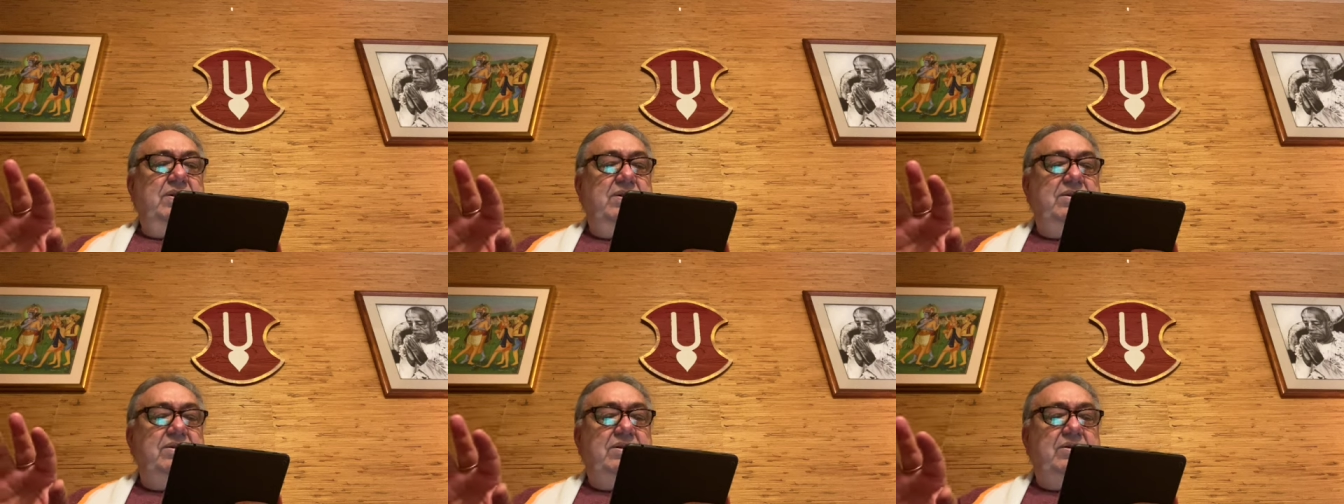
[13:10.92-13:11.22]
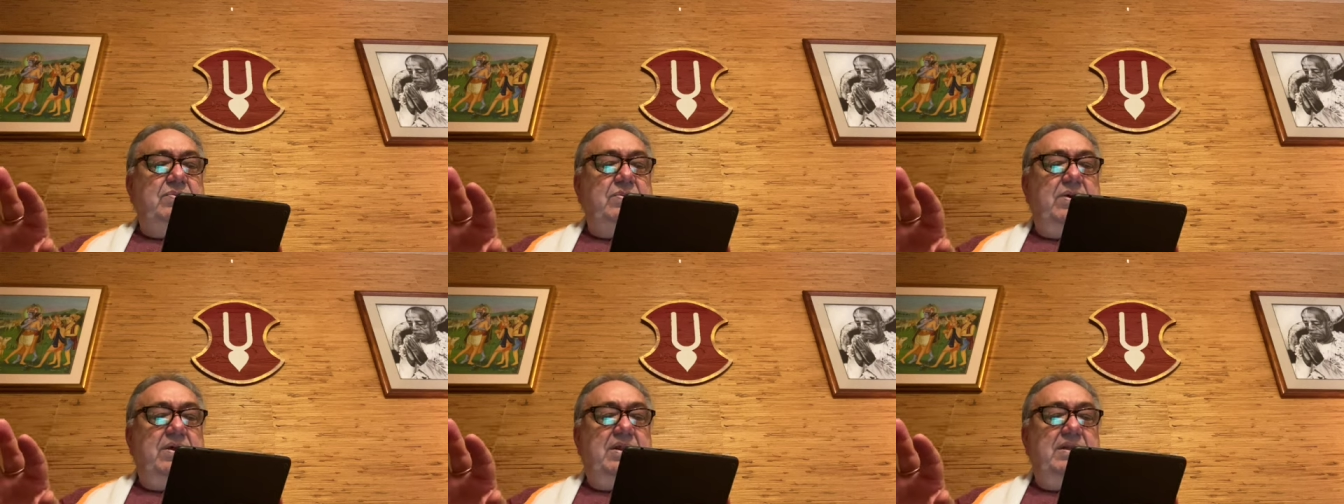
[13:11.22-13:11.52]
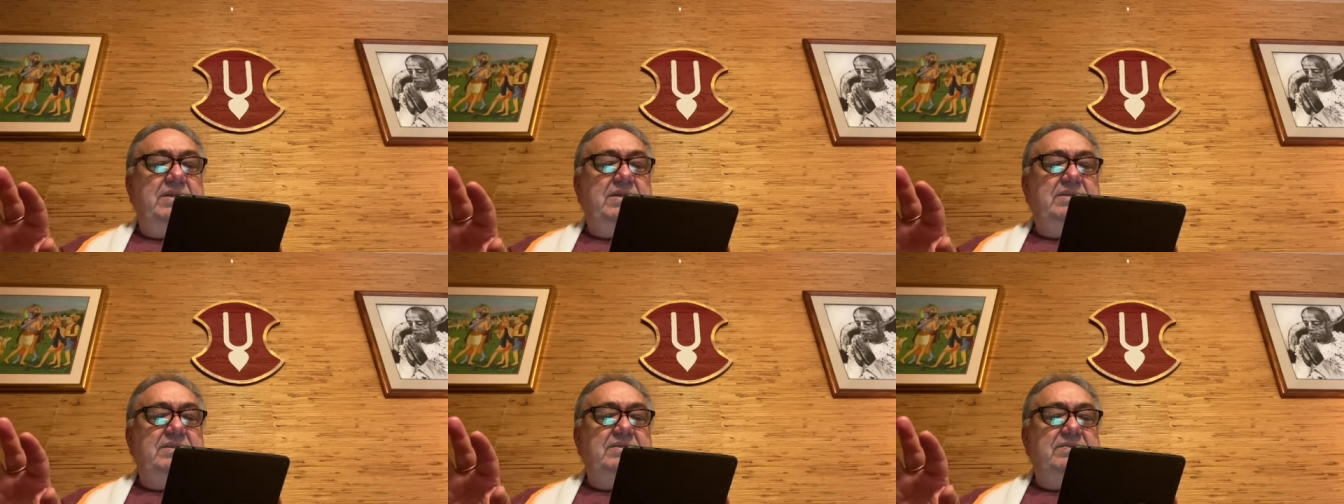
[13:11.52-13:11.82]
are the
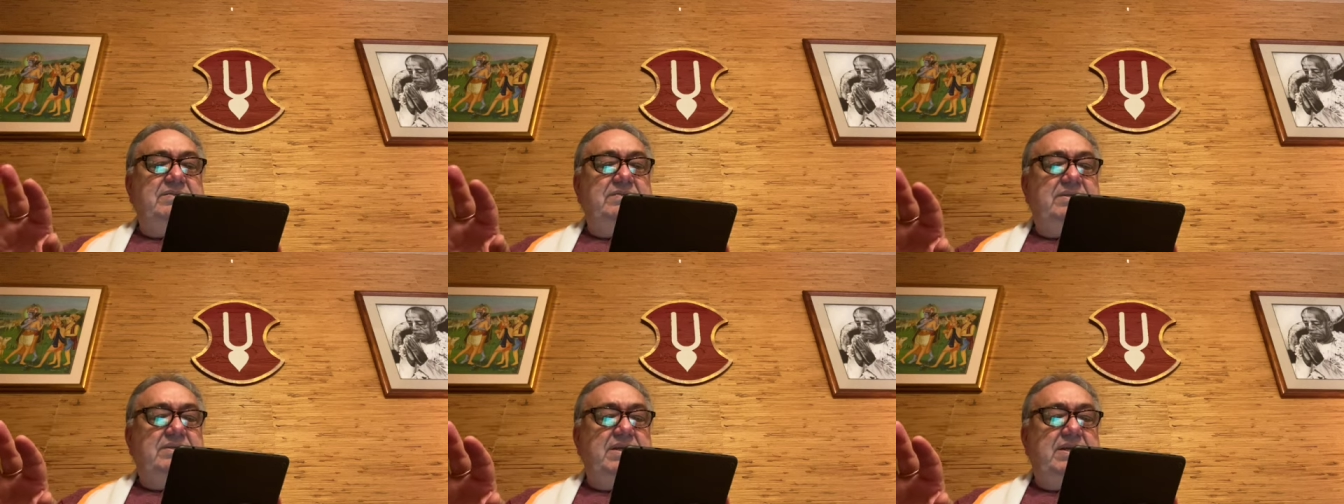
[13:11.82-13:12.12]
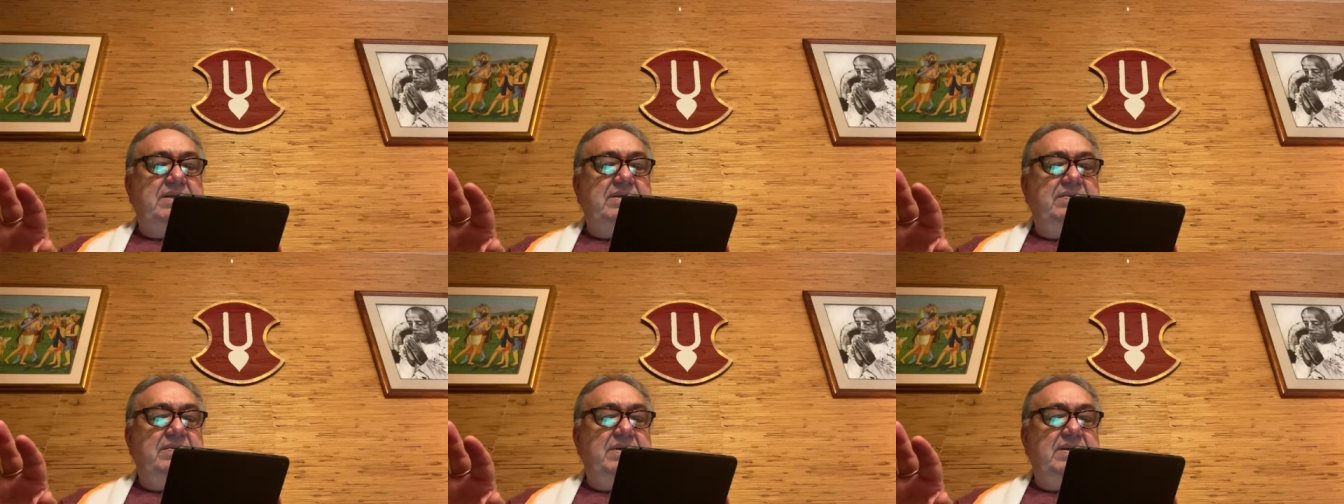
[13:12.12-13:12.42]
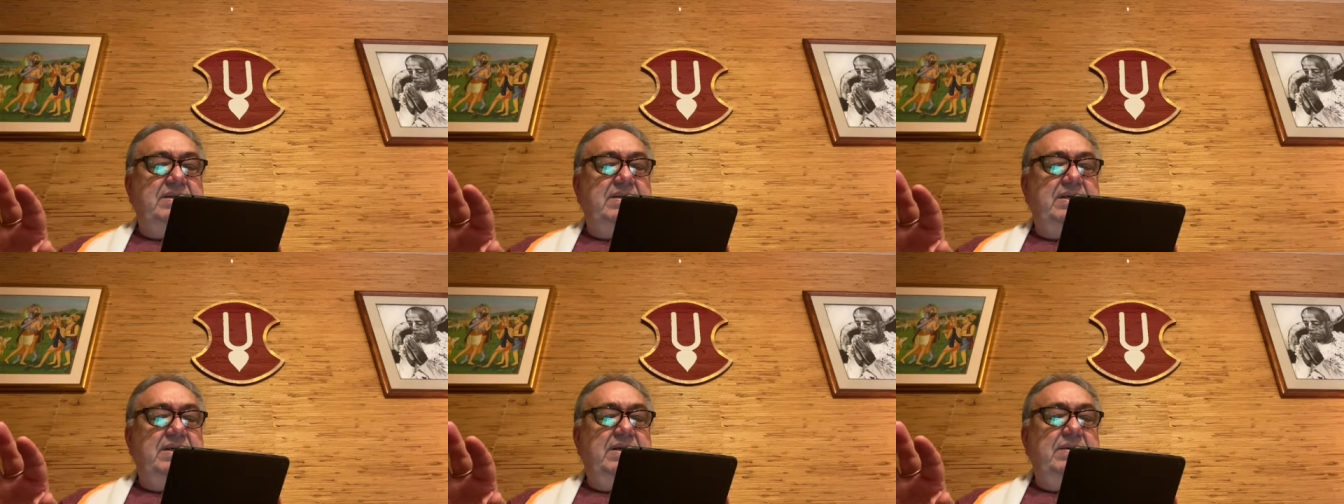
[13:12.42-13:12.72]
qualities of
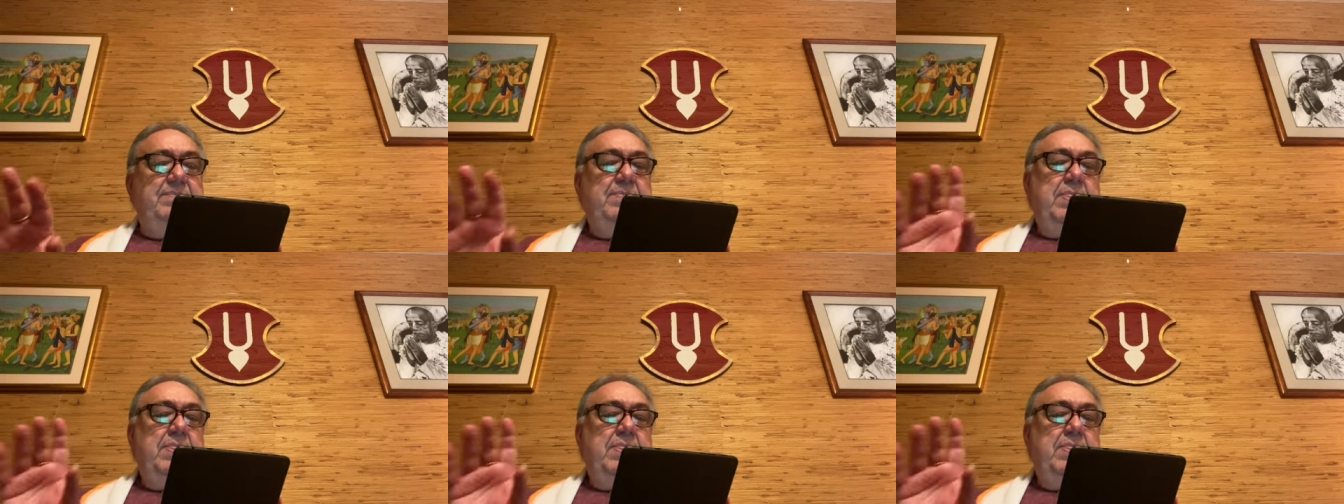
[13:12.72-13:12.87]
Sakyarati?